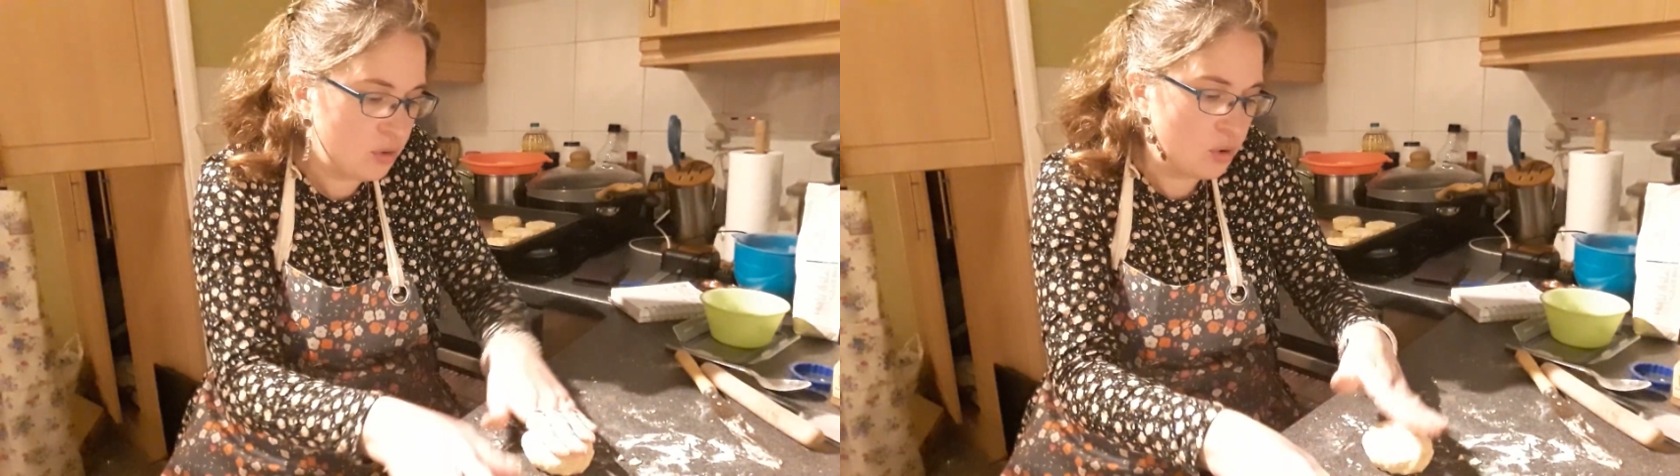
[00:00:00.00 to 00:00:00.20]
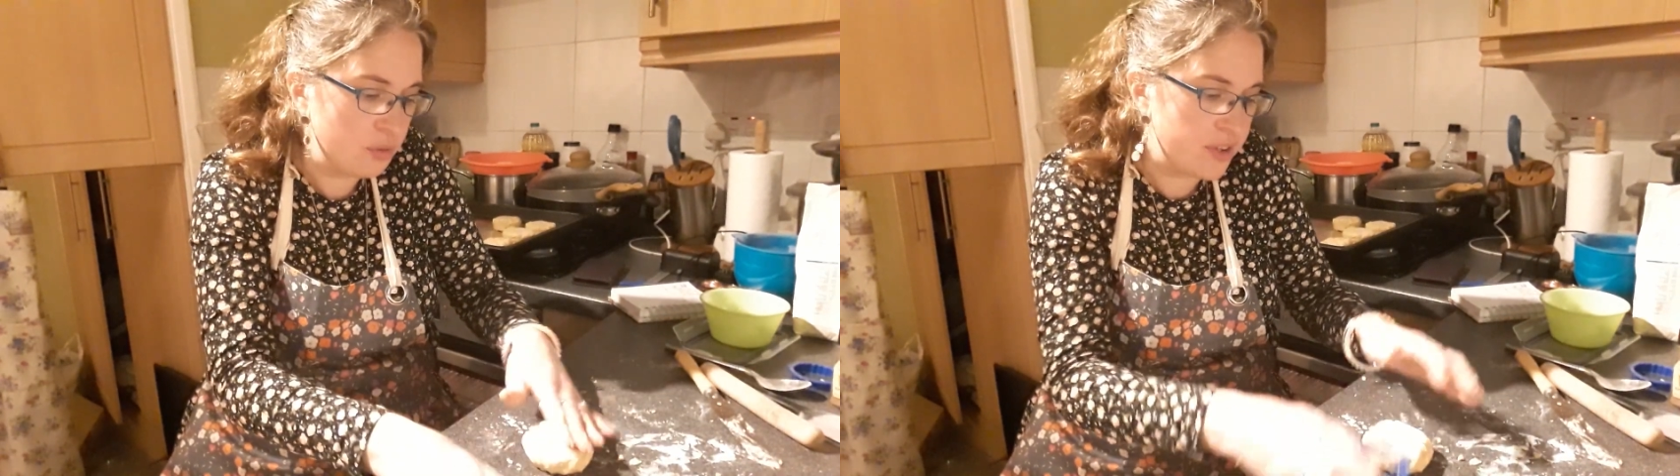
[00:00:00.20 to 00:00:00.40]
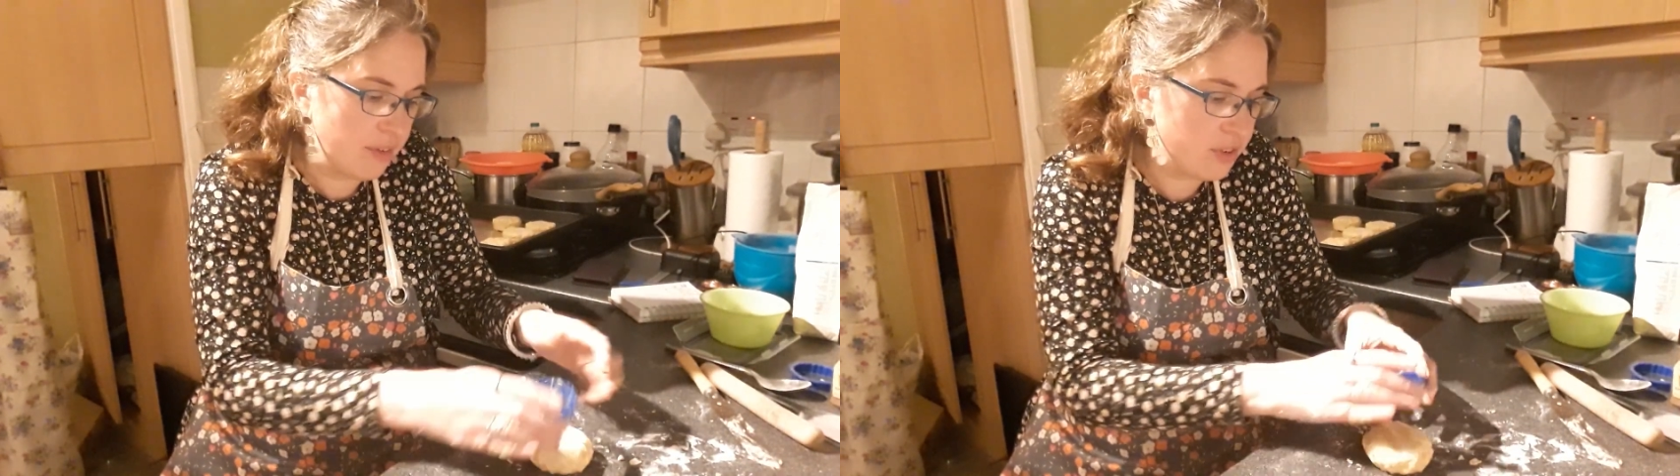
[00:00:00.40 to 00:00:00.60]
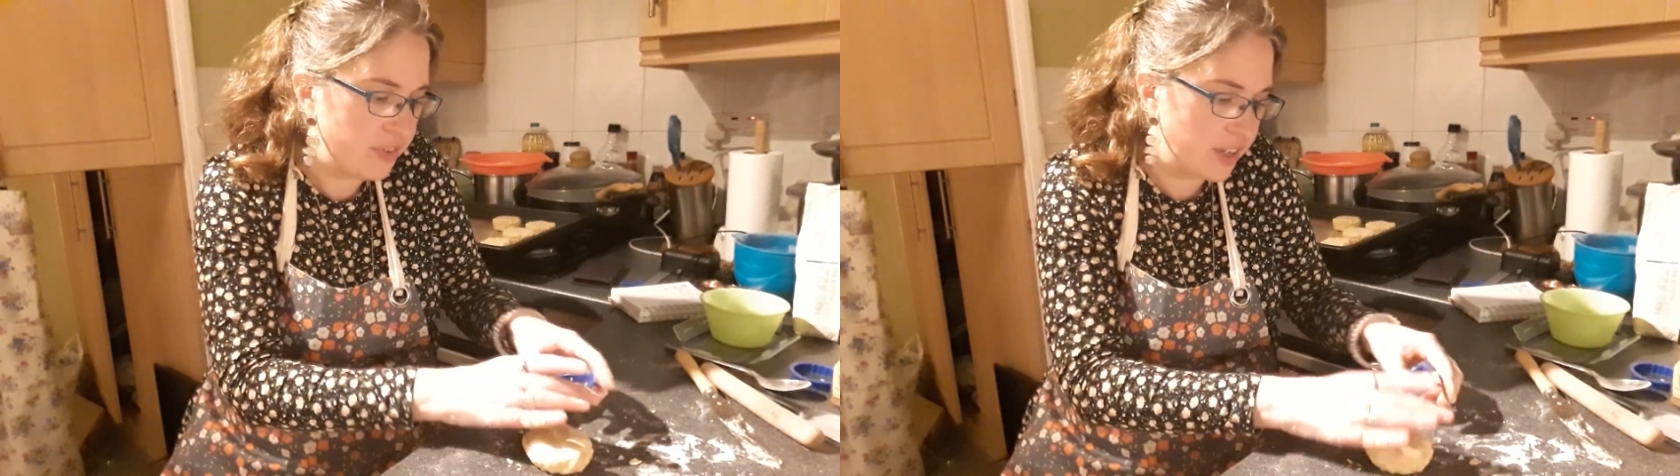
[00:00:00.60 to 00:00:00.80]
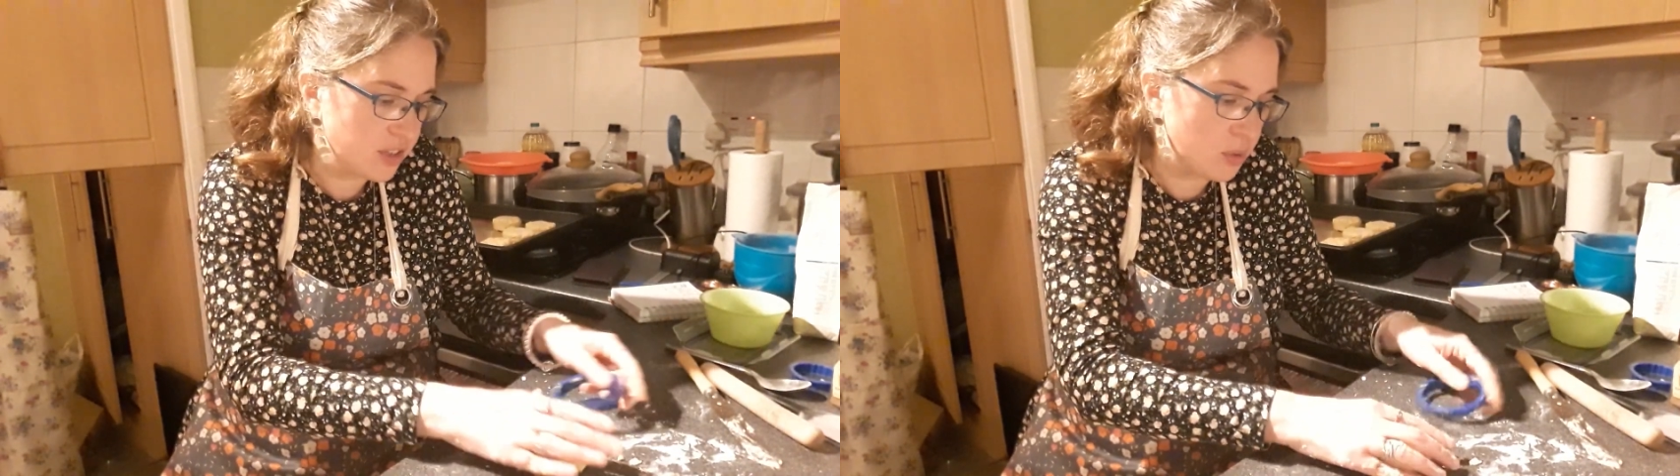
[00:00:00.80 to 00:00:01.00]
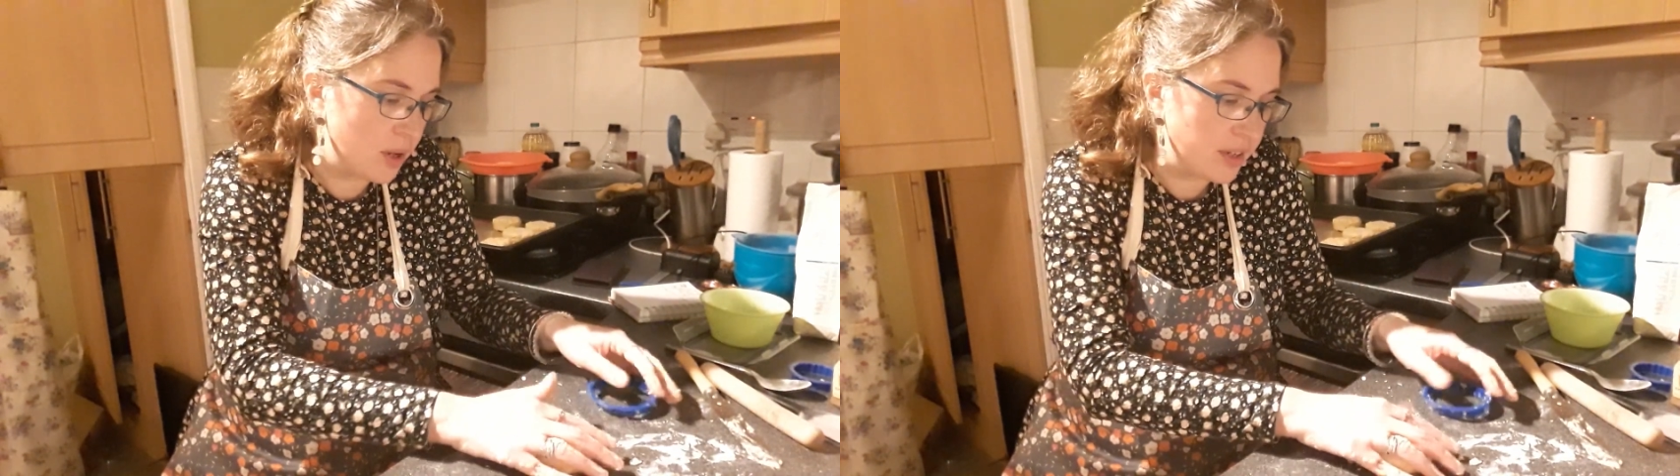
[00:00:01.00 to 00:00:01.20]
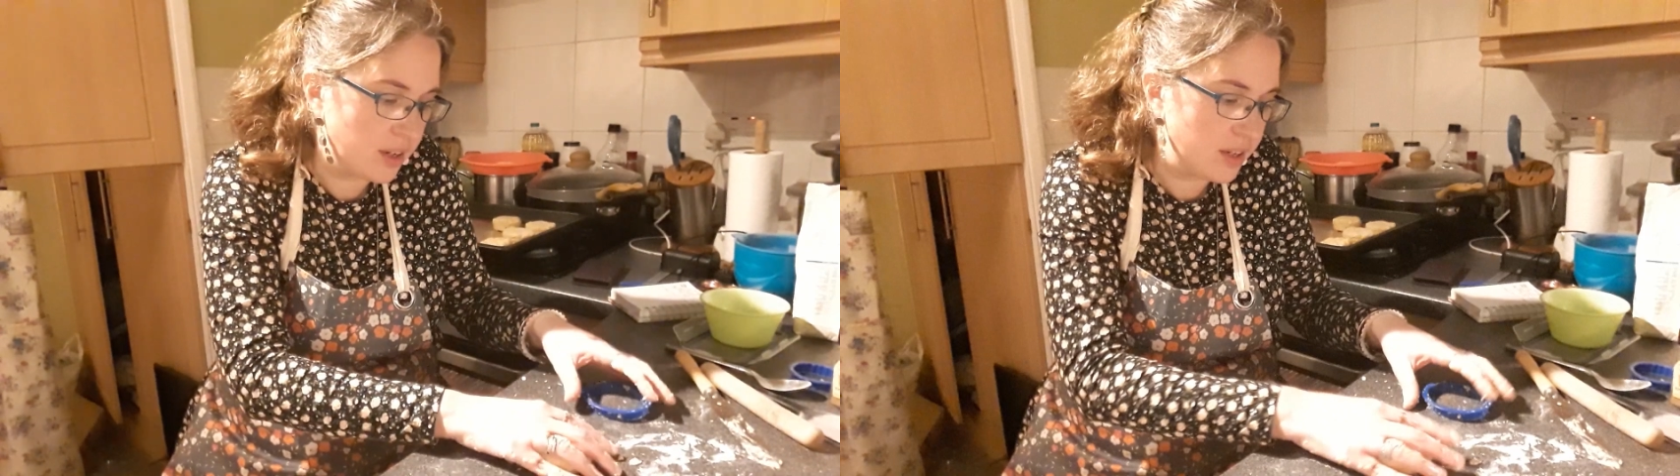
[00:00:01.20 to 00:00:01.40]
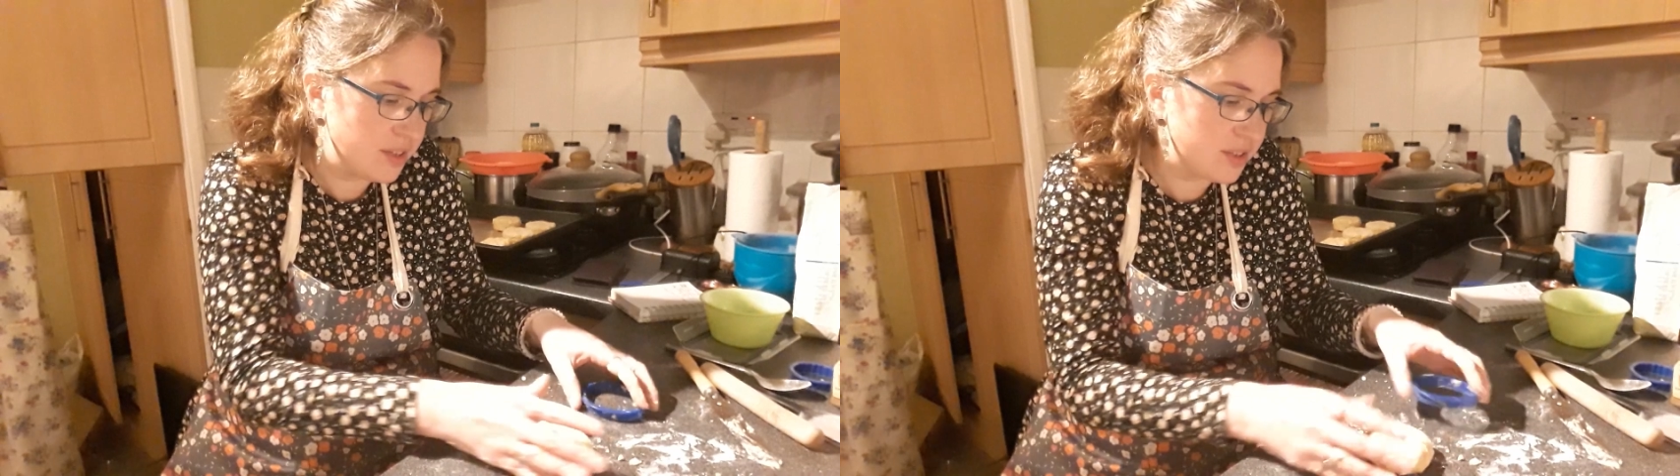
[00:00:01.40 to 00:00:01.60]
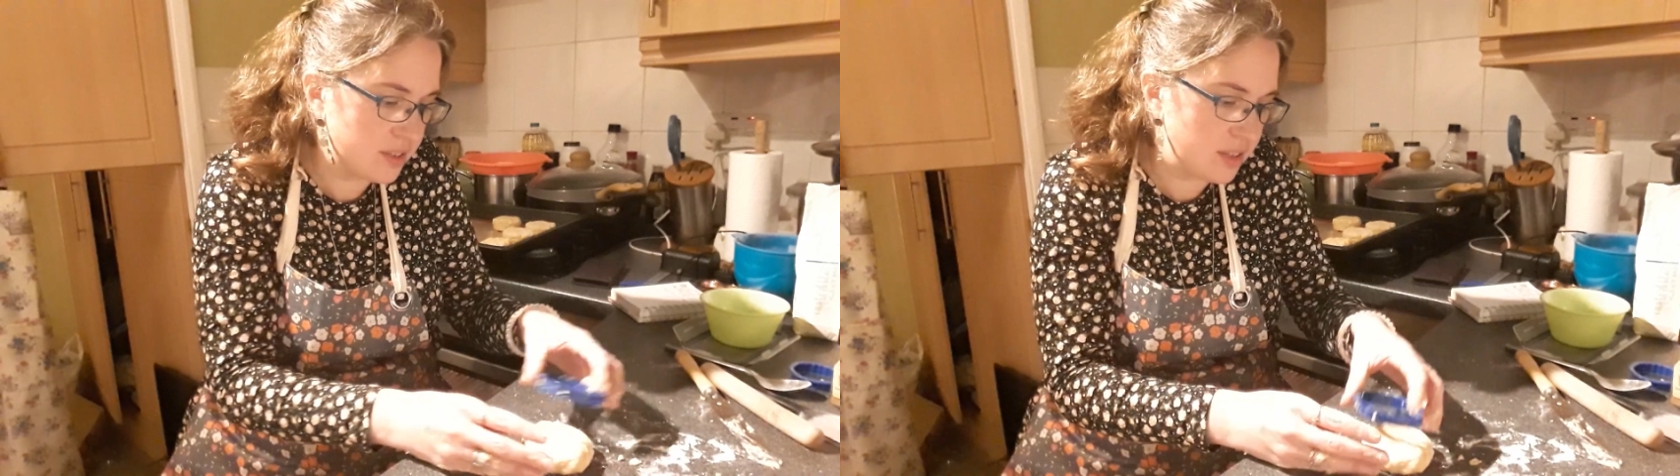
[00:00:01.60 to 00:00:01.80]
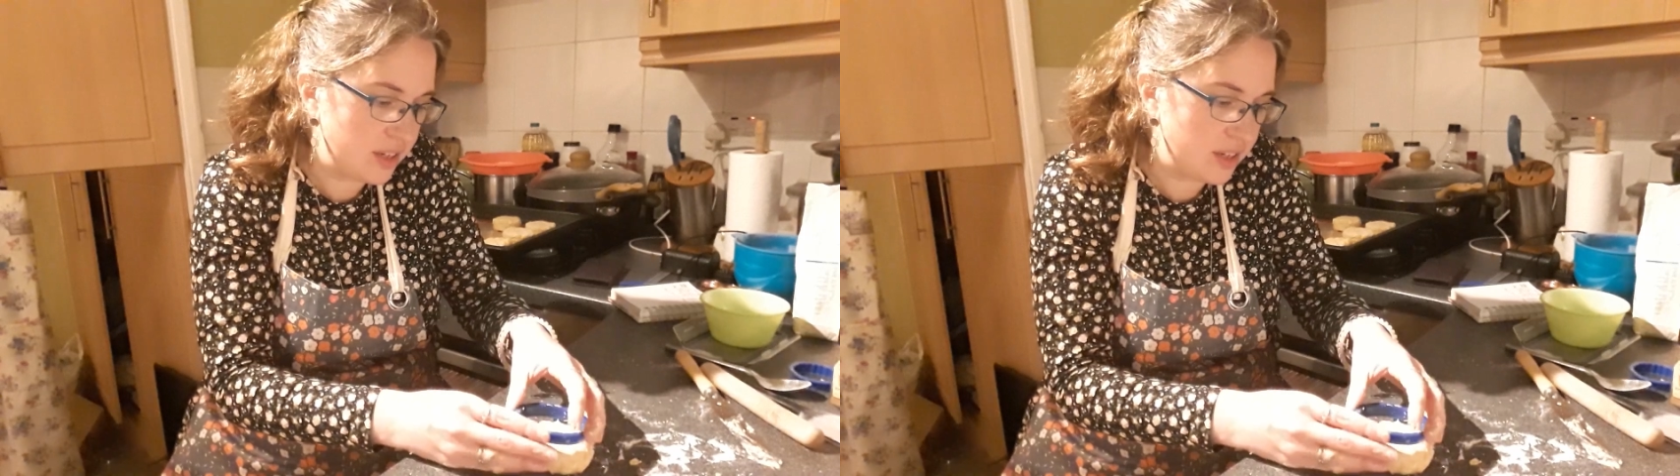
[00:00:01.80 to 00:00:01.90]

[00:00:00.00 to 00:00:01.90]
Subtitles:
or the other thing that's quite nice